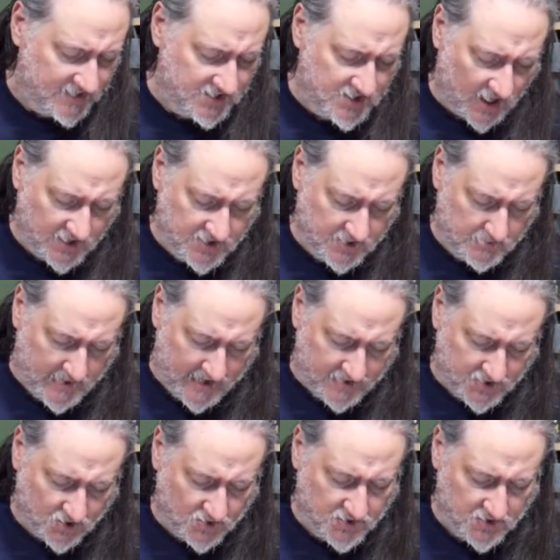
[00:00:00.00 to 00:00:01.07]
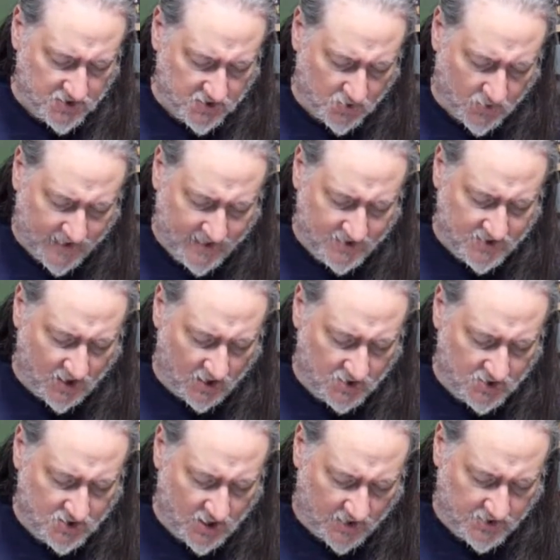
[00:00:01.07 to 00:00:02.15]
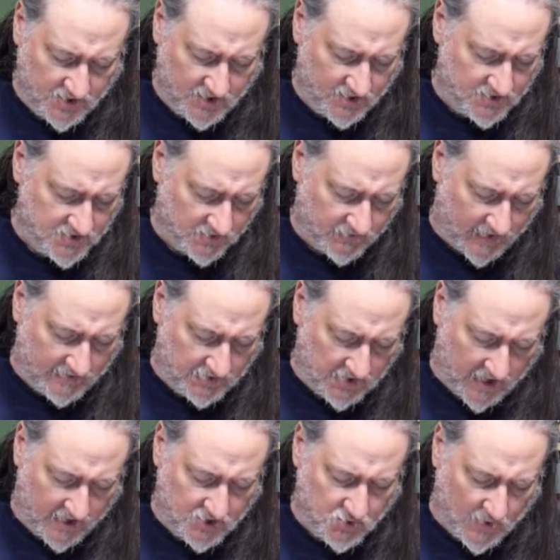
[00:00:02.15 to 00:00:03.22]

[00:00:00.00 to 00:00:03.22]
Dungeon Master's Screens, Dungeoneer Survival Guide,